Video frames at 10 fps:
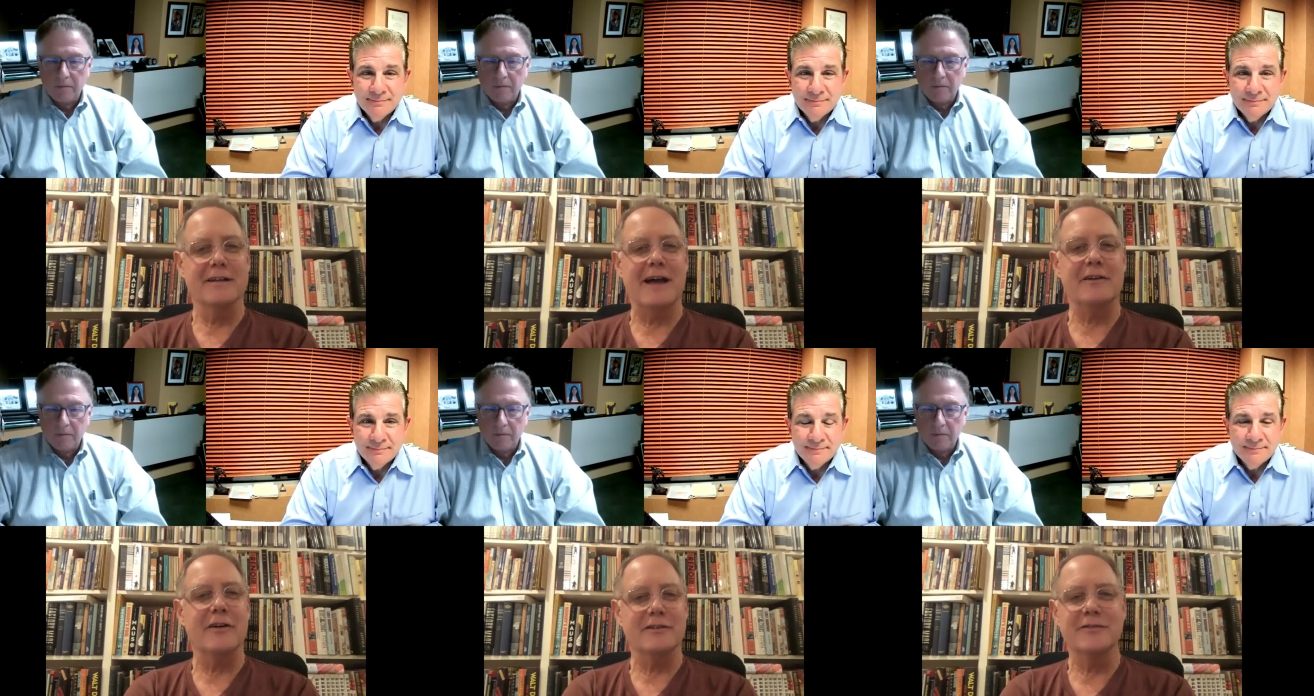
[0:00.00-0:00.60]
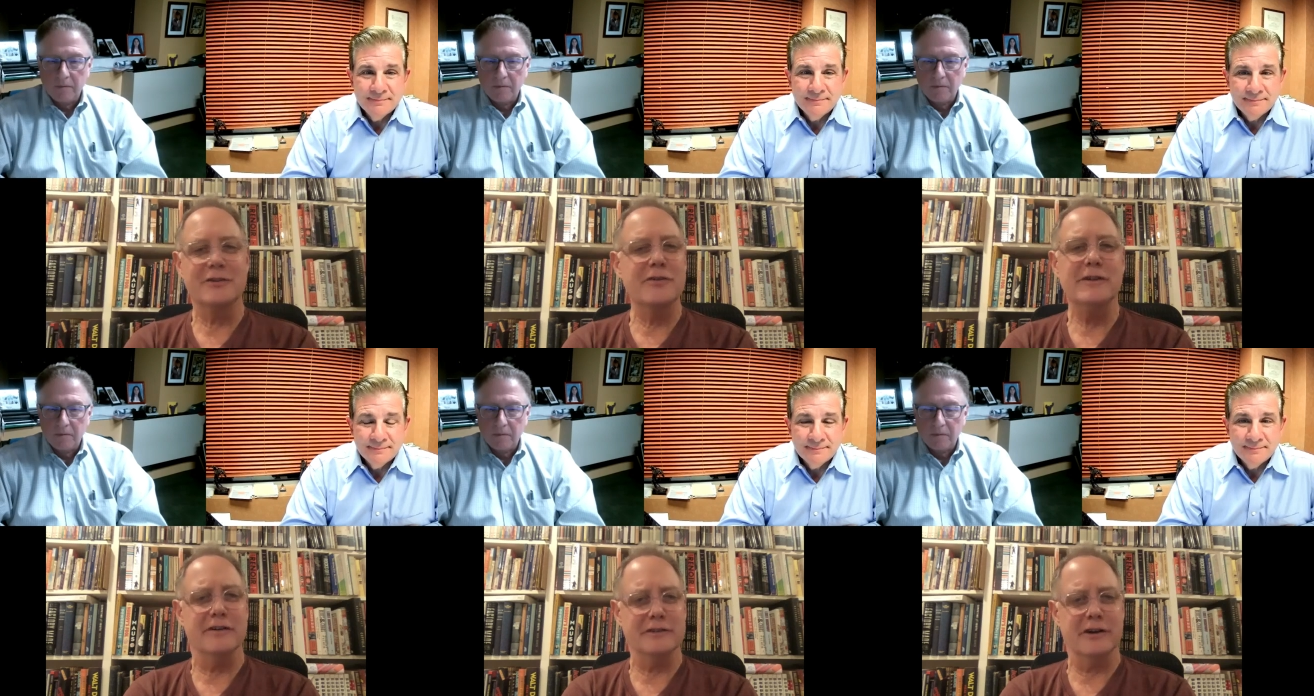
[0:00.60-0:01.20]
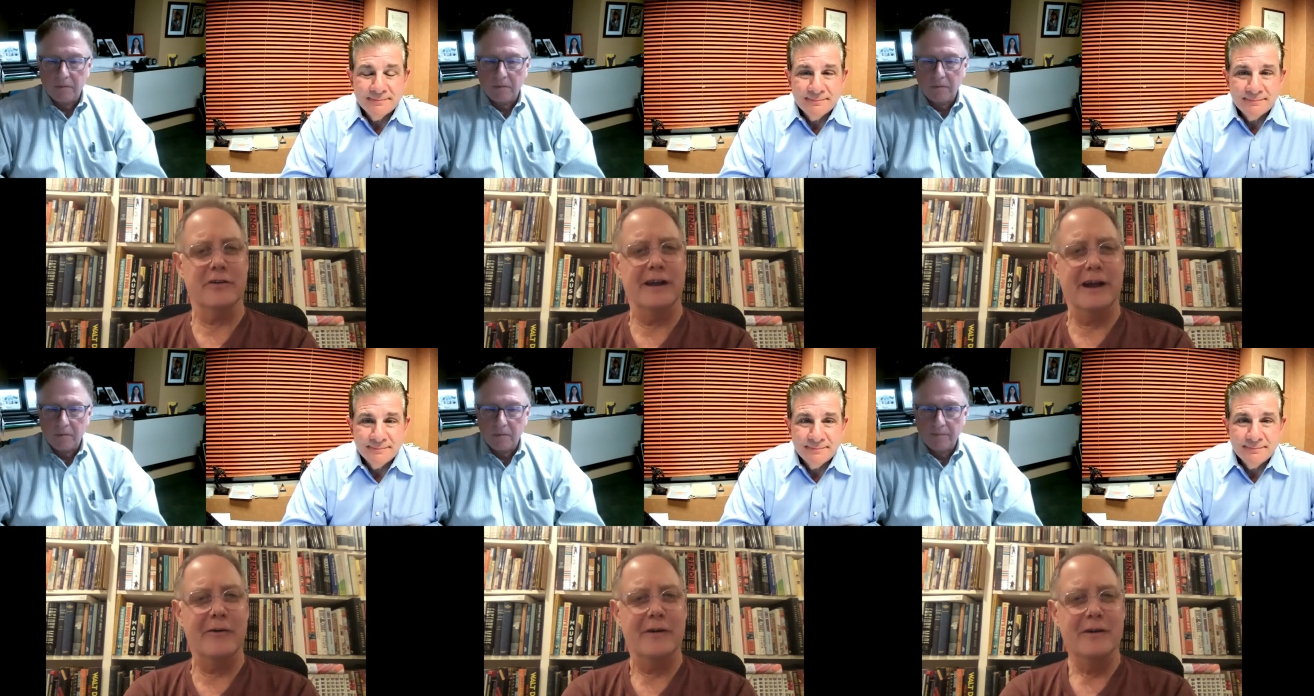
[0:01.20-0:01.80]
Speaker 1: or two years ago
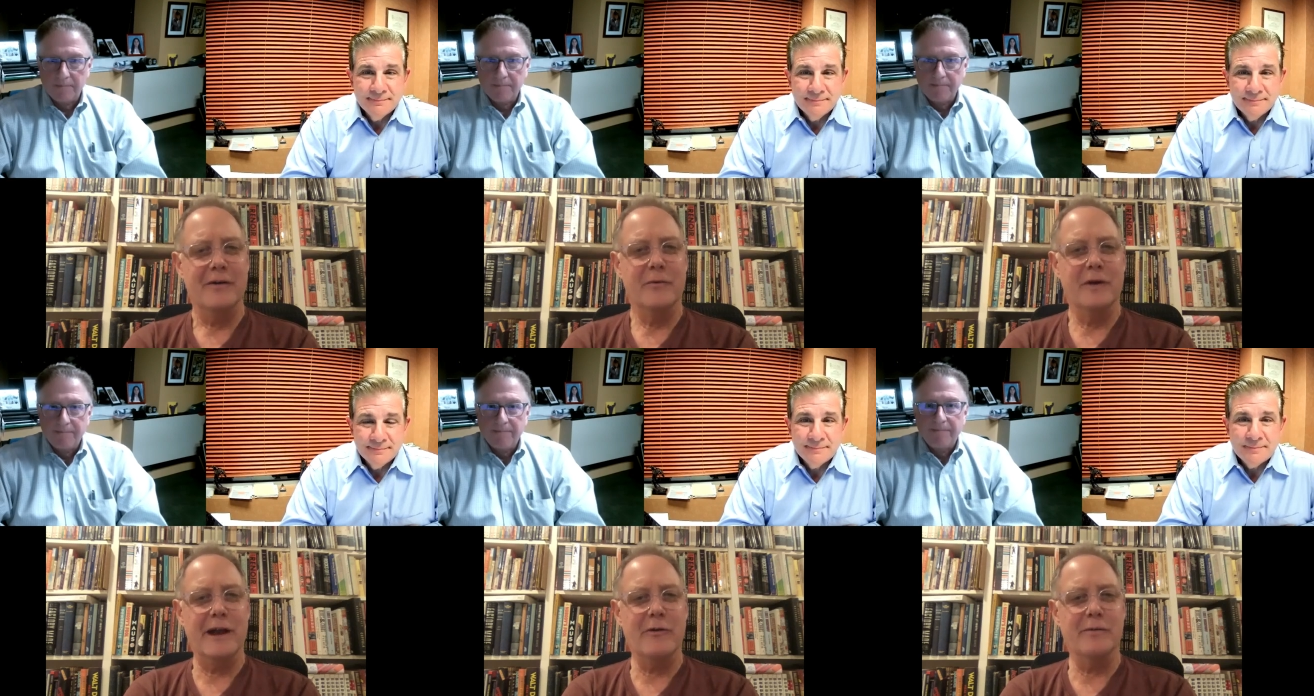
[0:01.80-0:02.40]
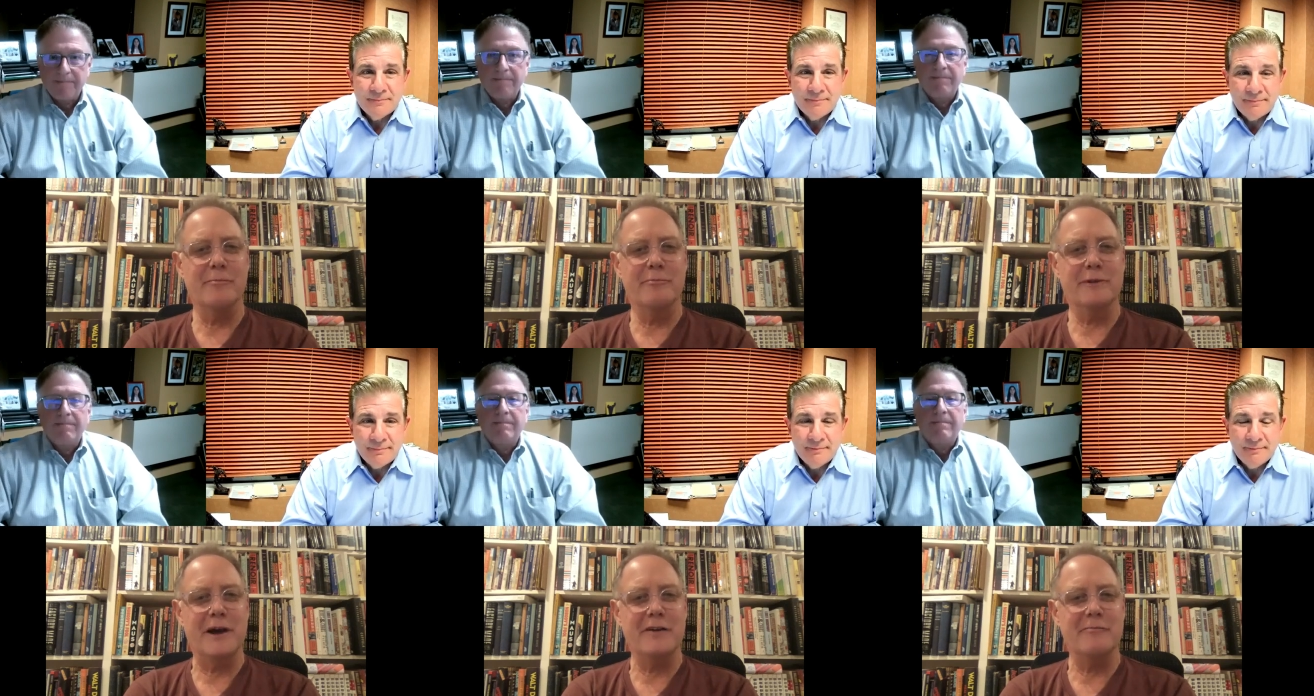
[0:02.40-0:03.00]
now, where they were kind